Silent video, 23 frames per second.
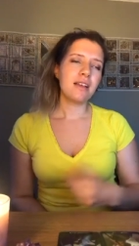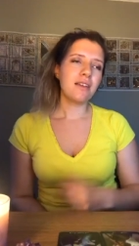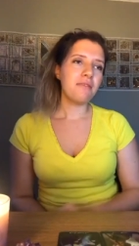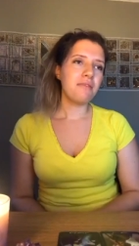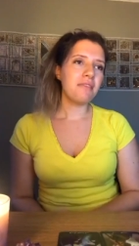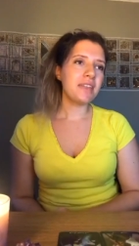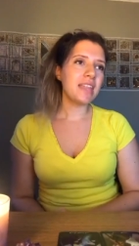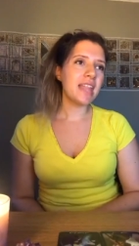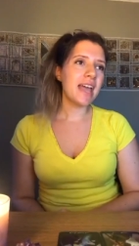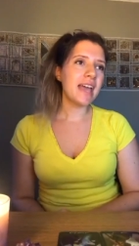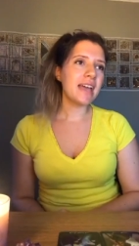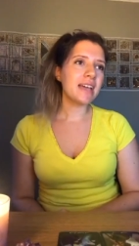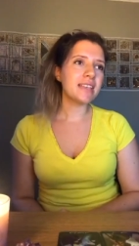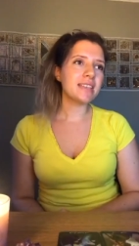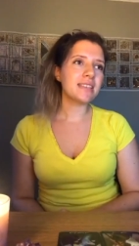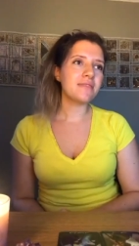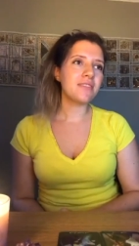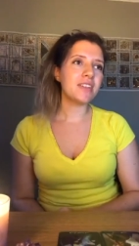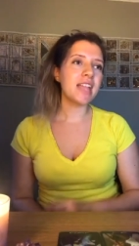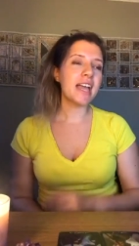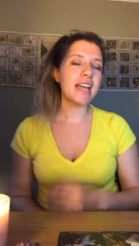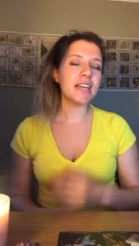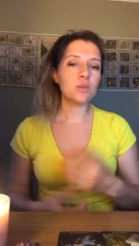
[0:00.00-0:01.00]
the next
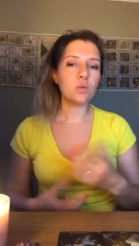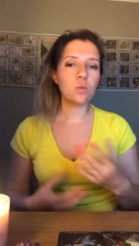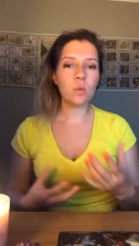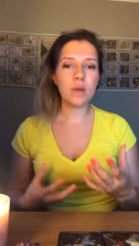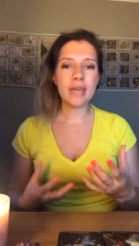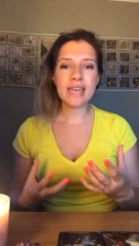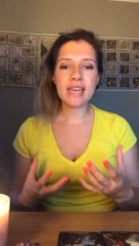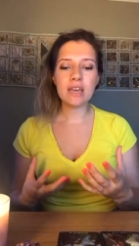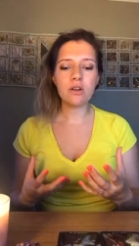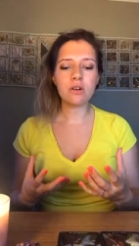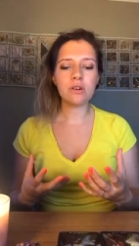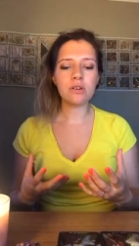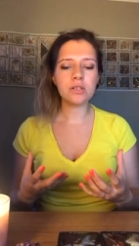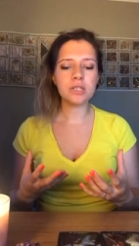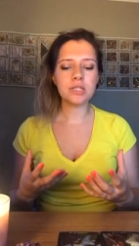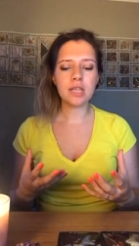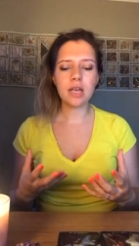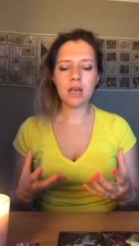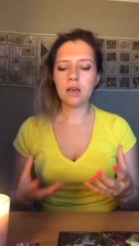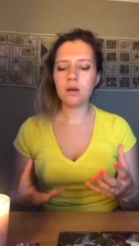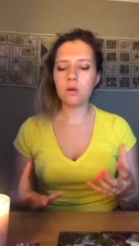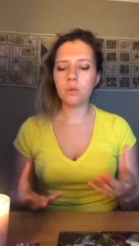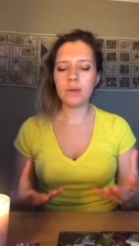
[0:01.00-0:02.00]
the next week or
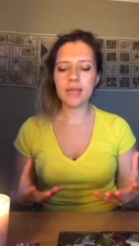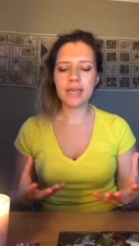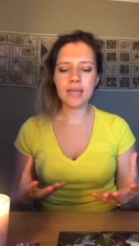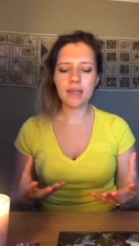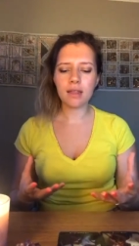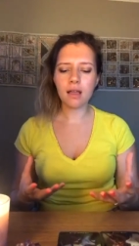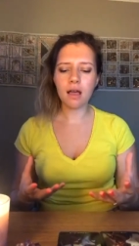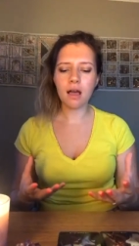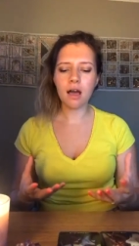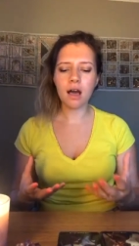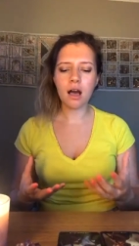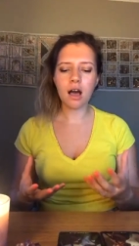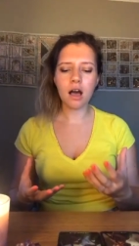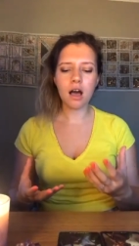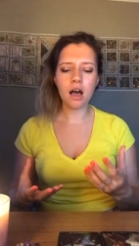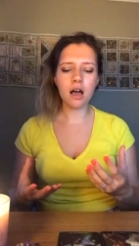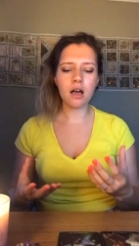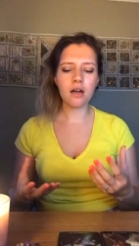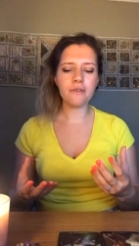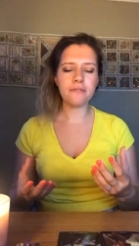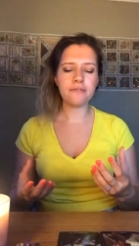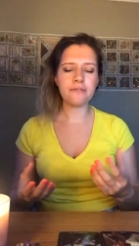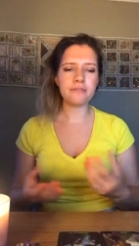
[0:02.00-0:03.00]
so week and a
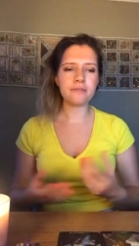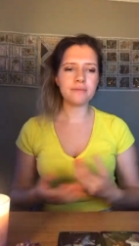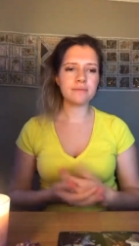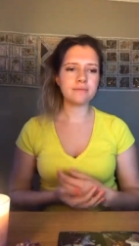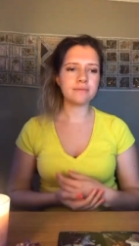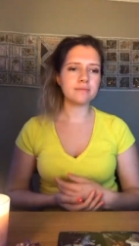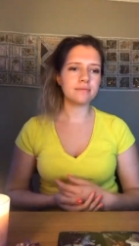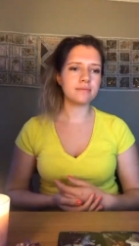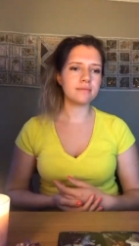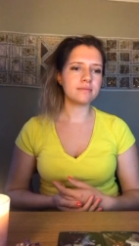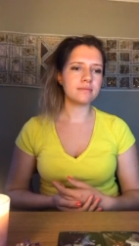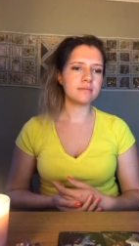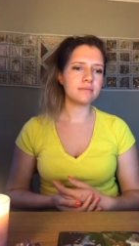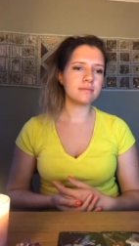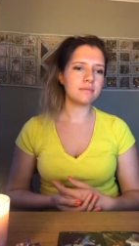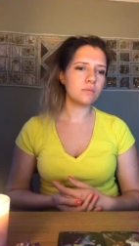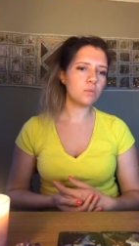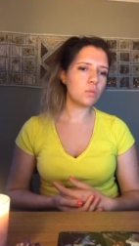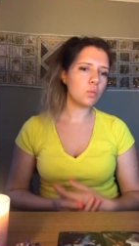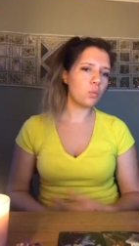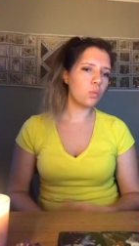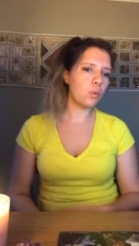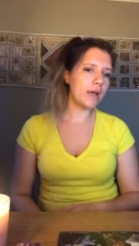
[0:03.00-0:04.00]
half
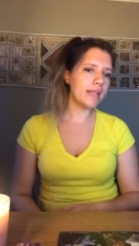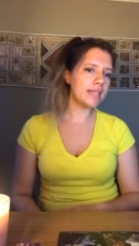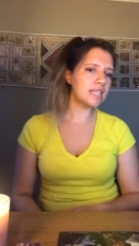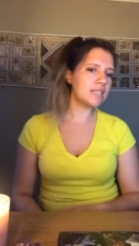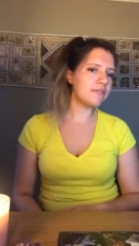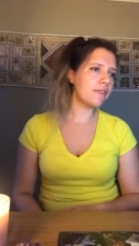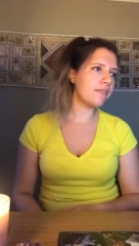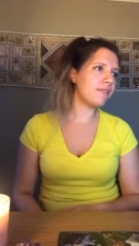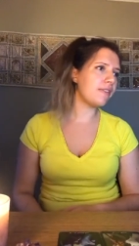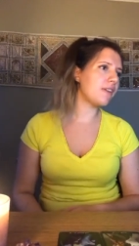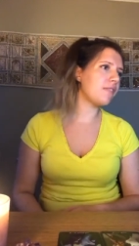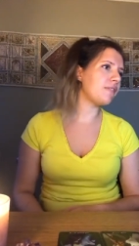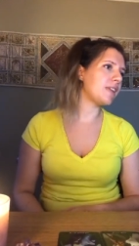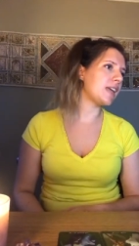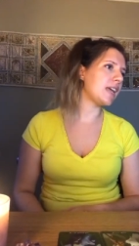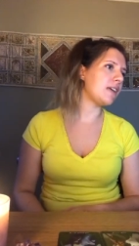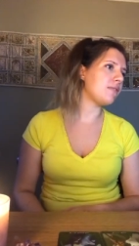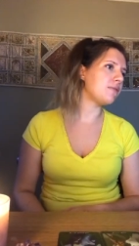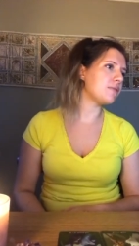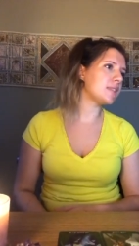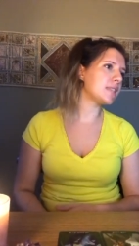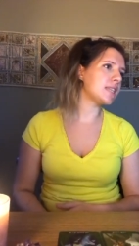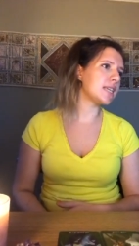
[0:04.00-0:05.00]
mm, when's the
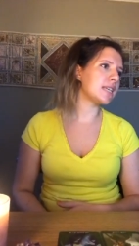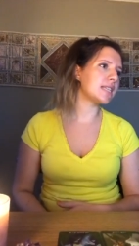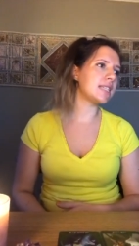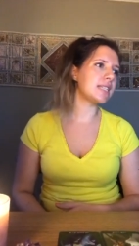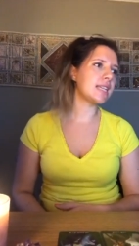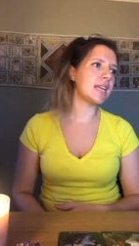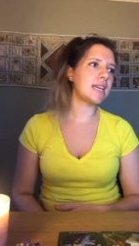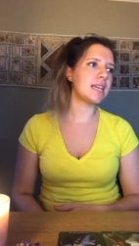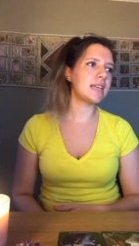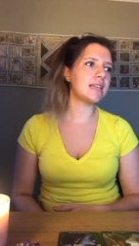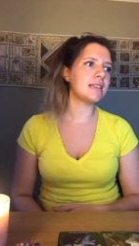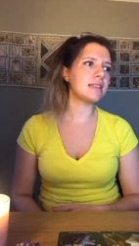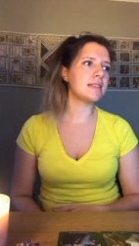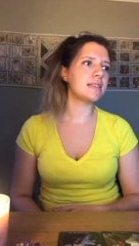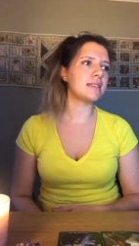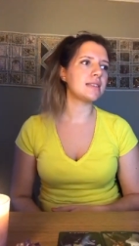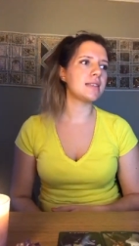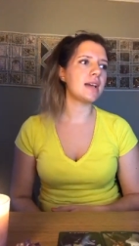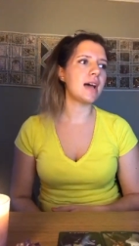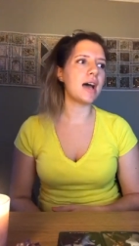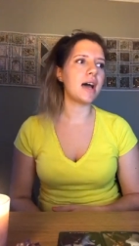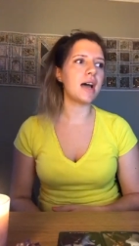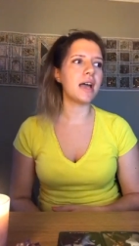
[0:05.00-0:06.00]
15th six days
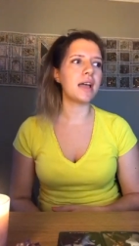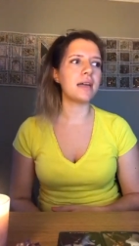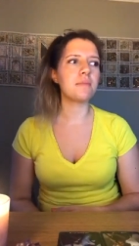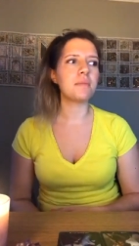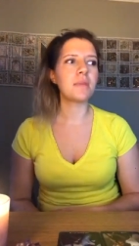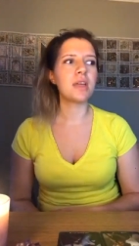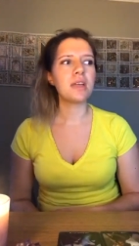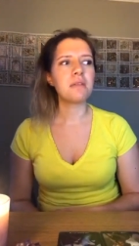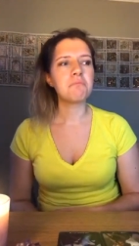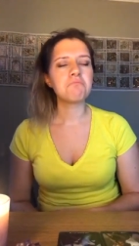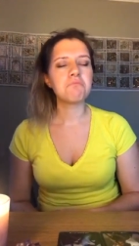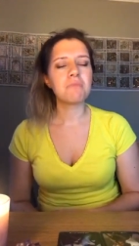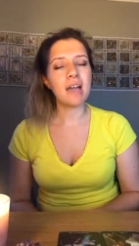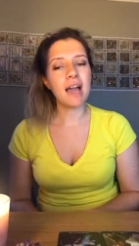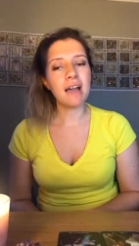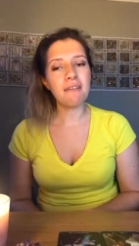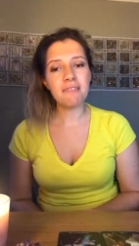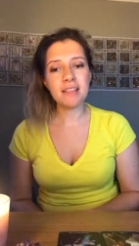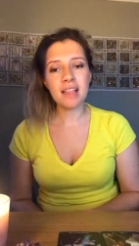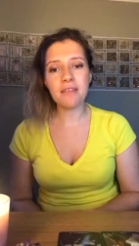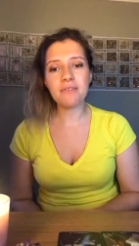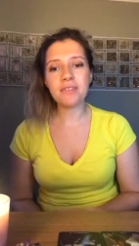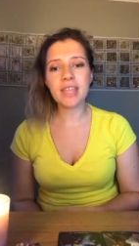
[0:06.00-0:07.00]
time I
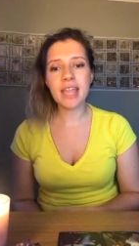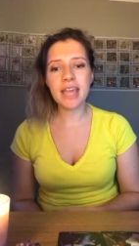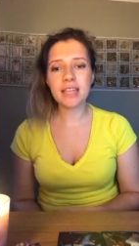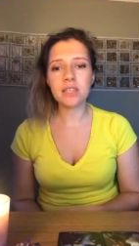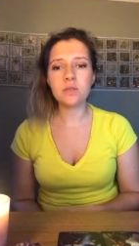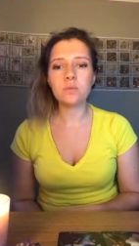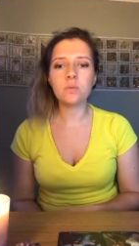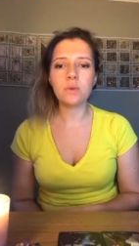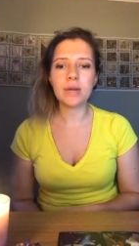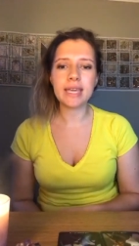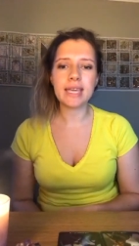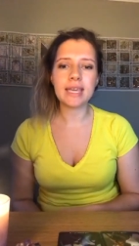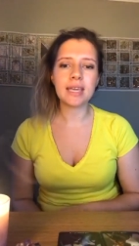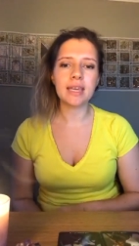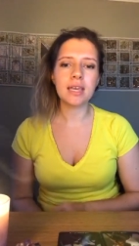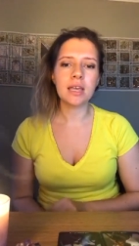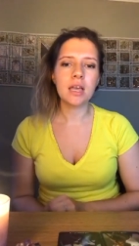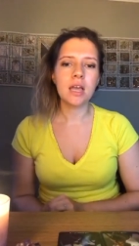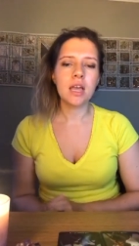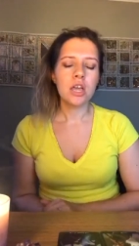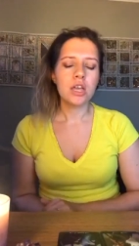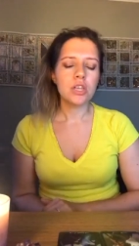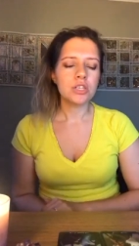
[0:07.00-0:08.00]
feel like the next week.
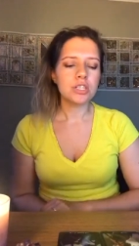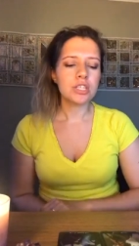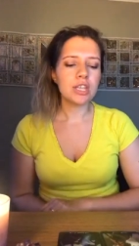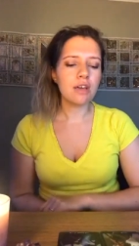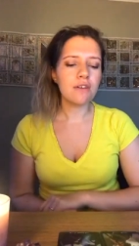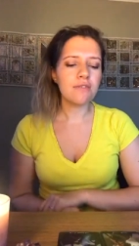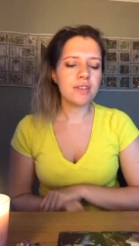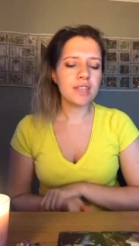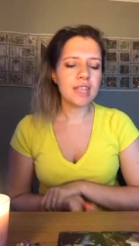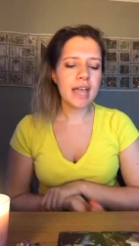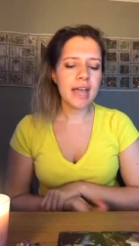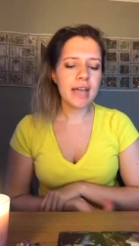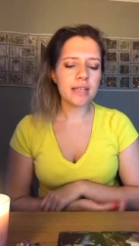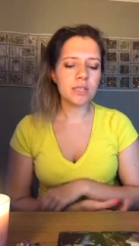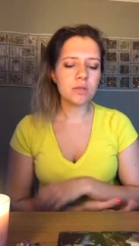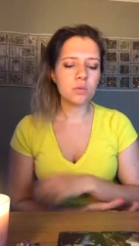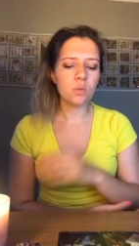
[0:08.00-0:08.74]
So the next